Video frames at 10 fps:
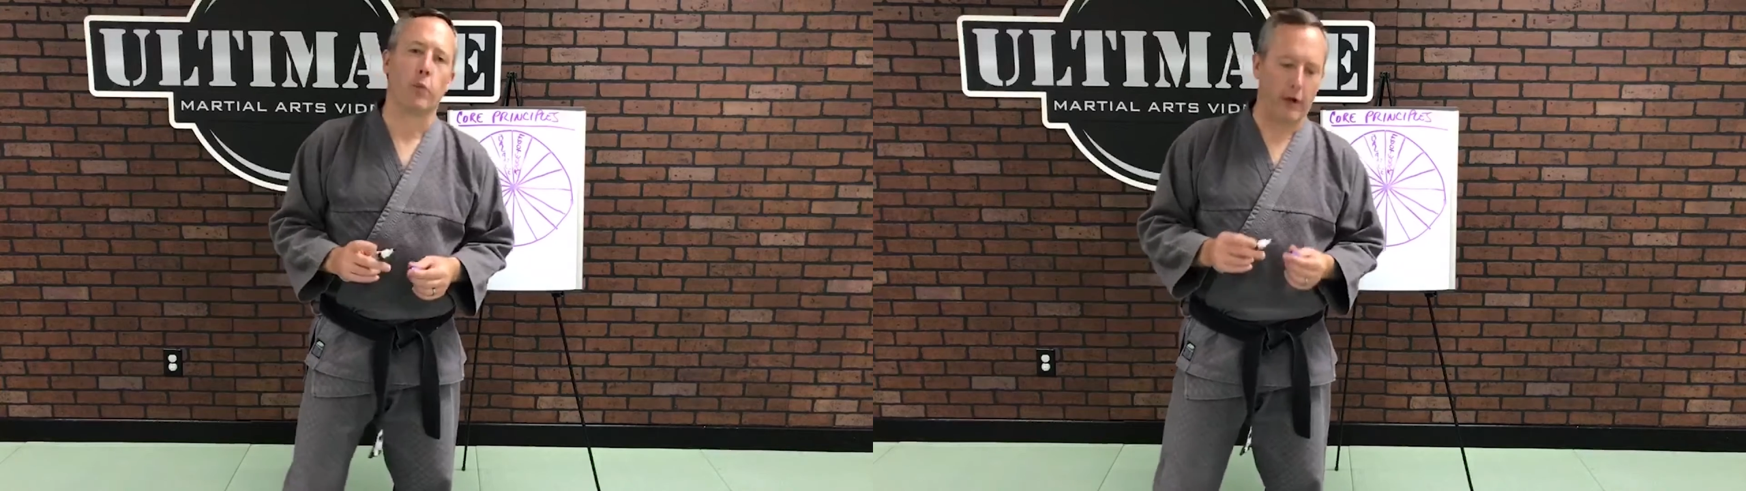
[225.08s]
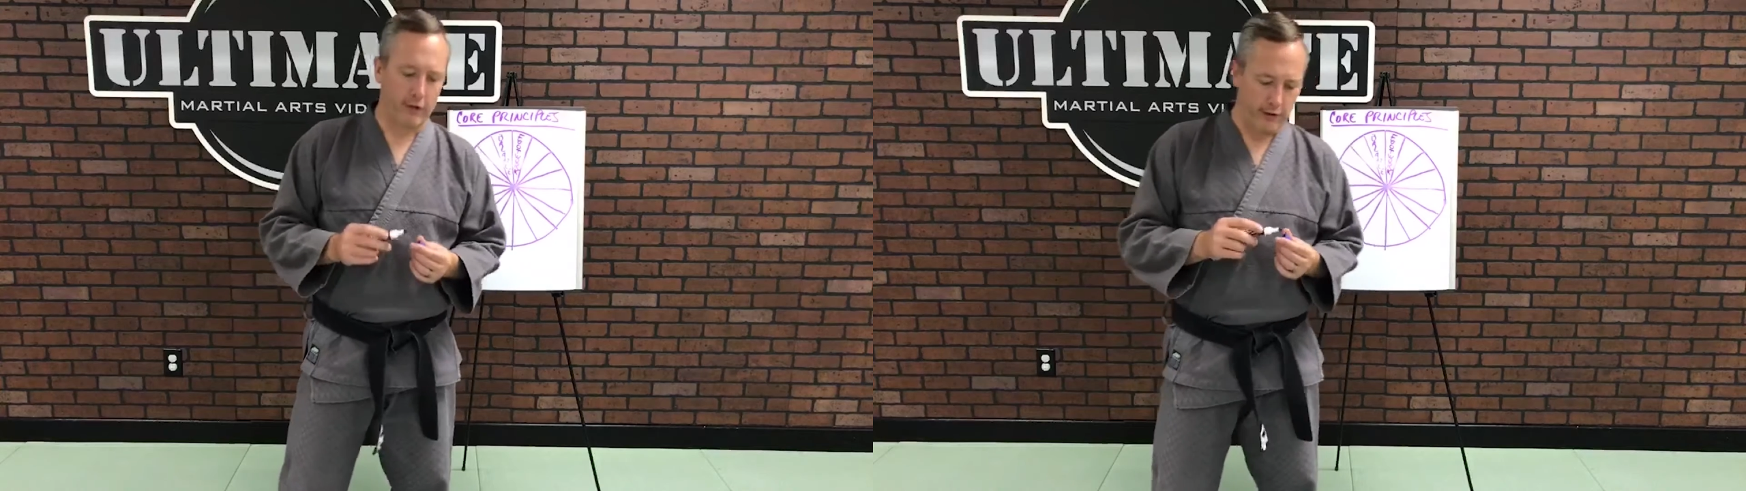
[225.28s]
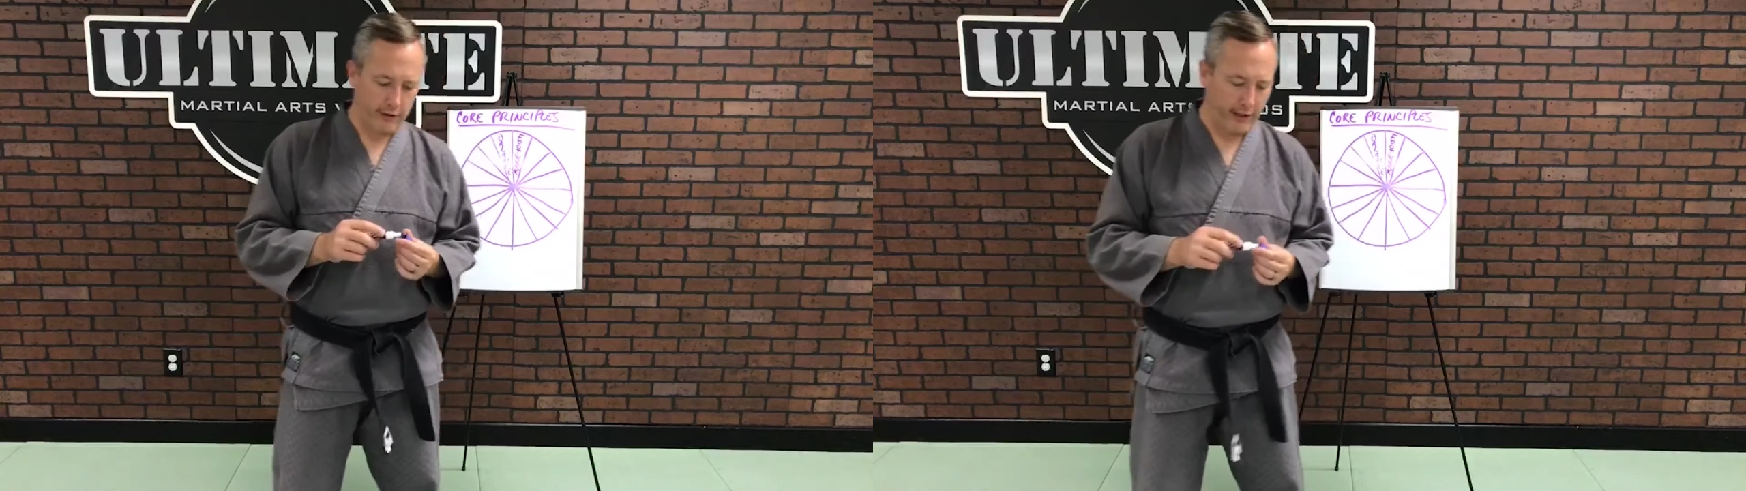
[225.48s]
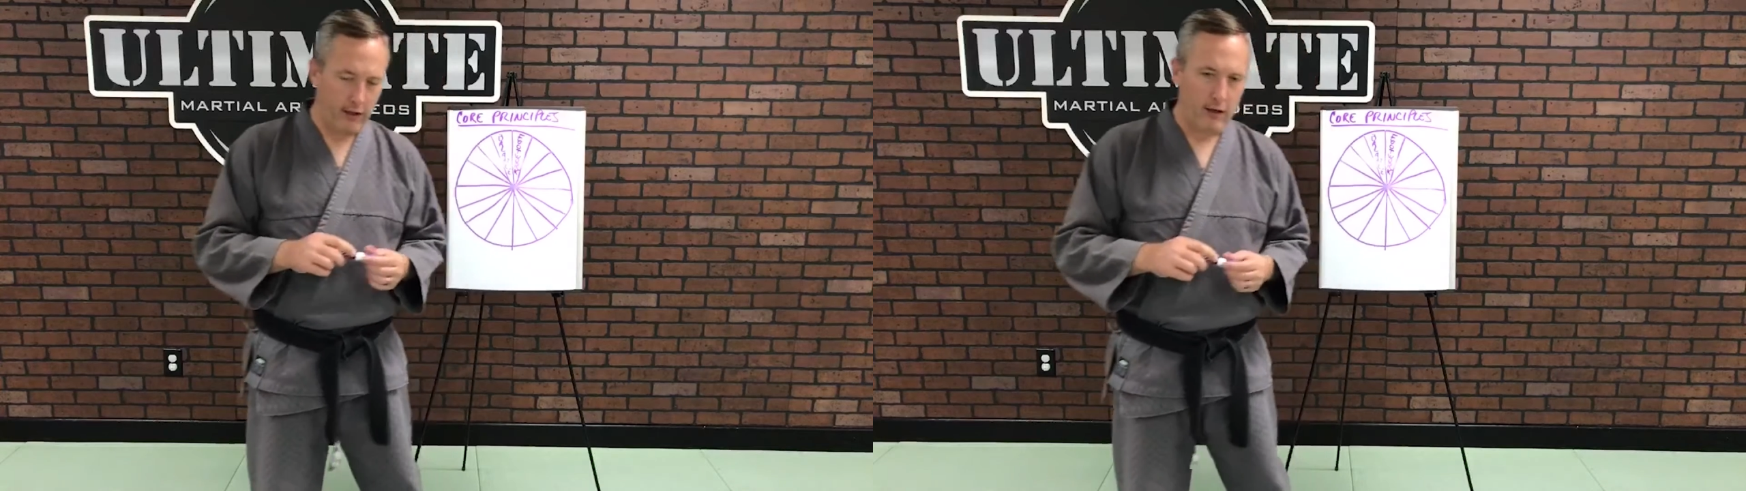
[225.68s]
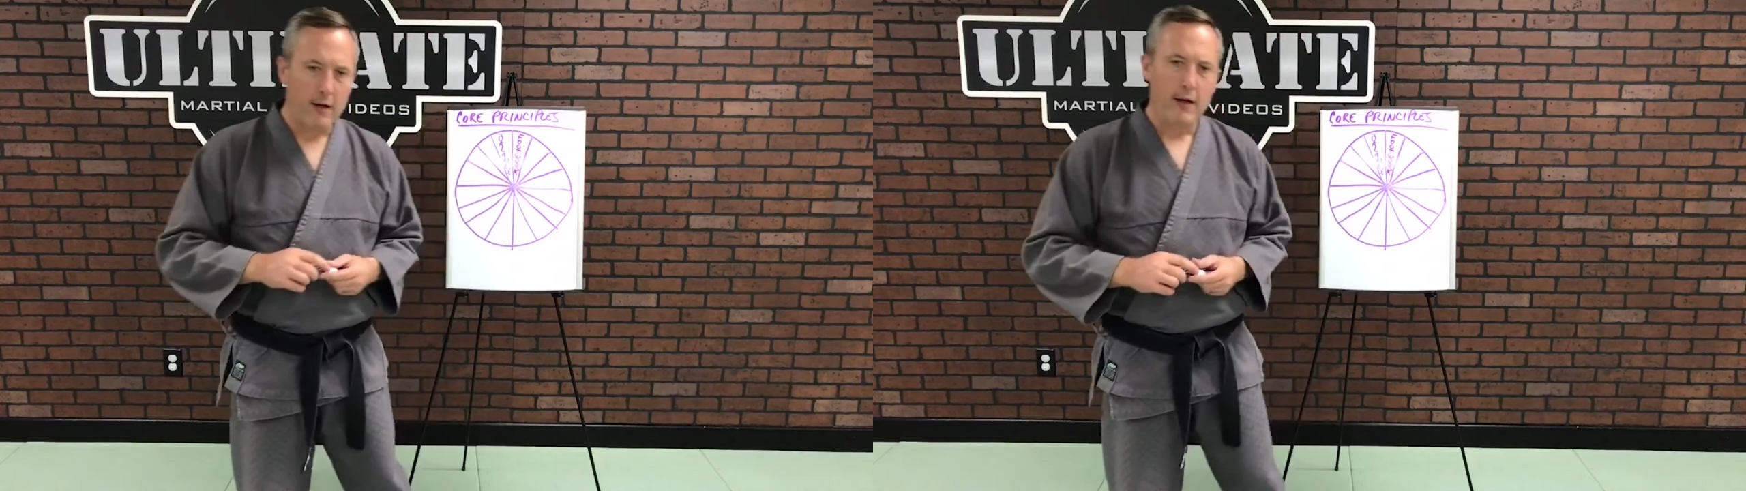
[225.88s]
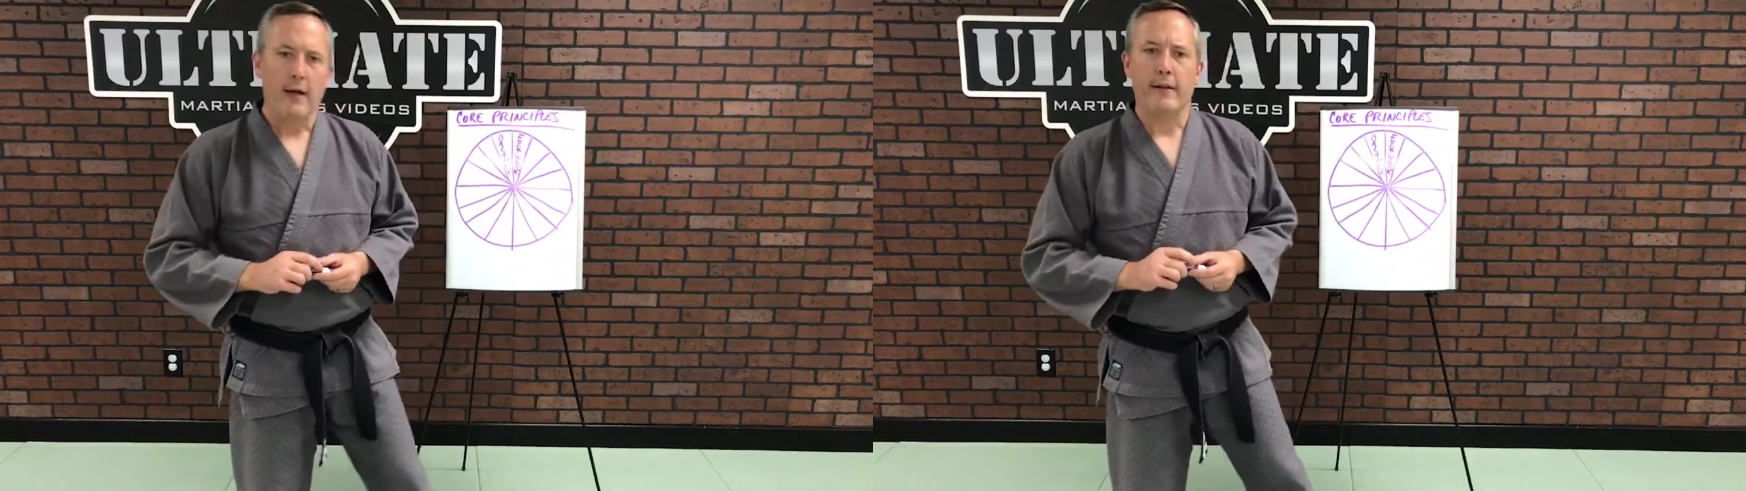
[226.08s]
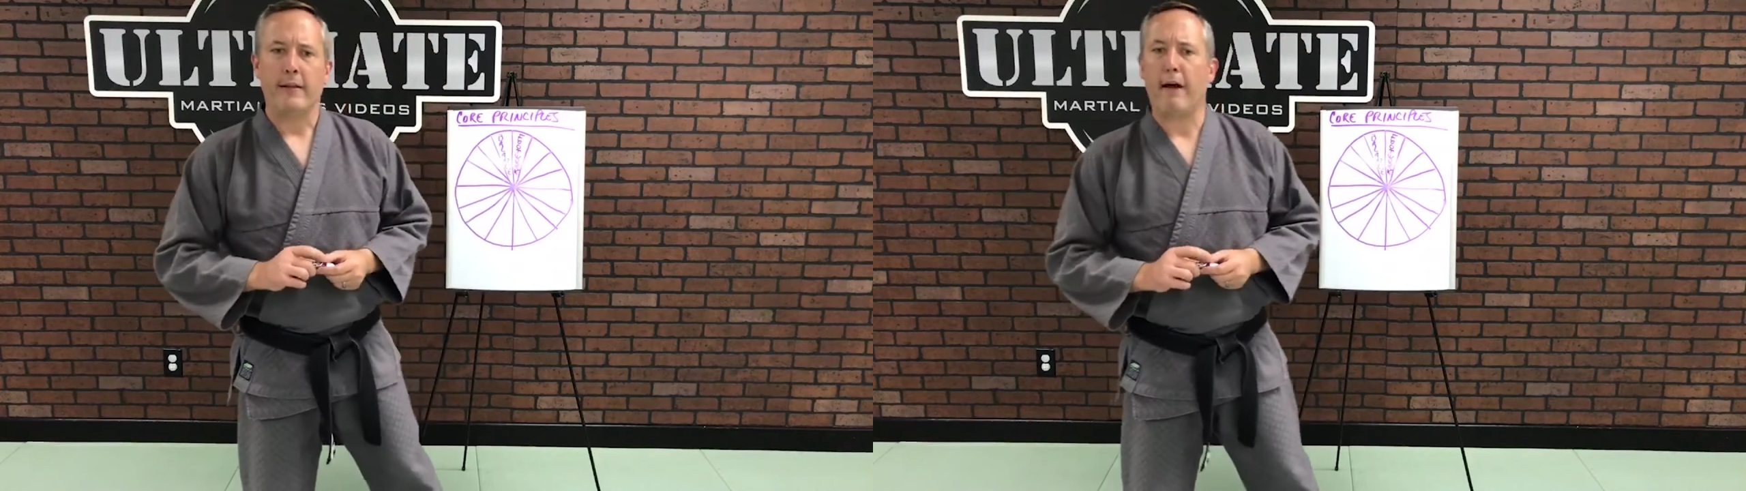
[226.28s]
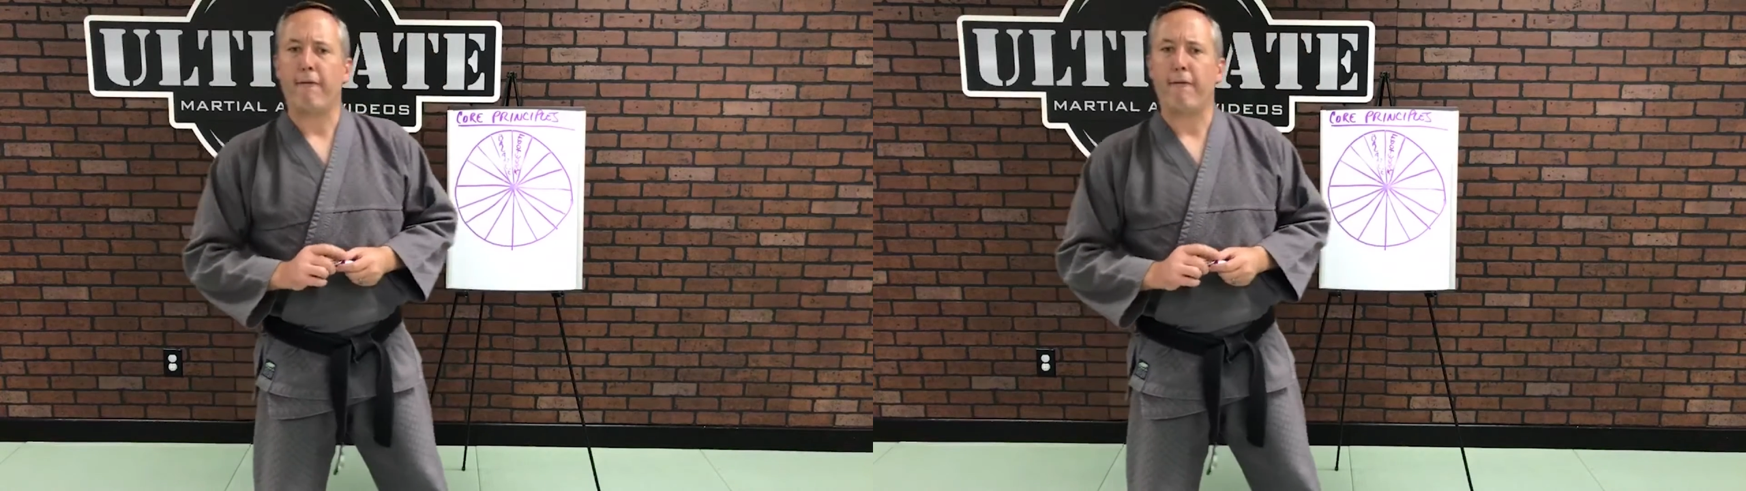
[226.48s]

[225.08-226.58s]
words on there. Now,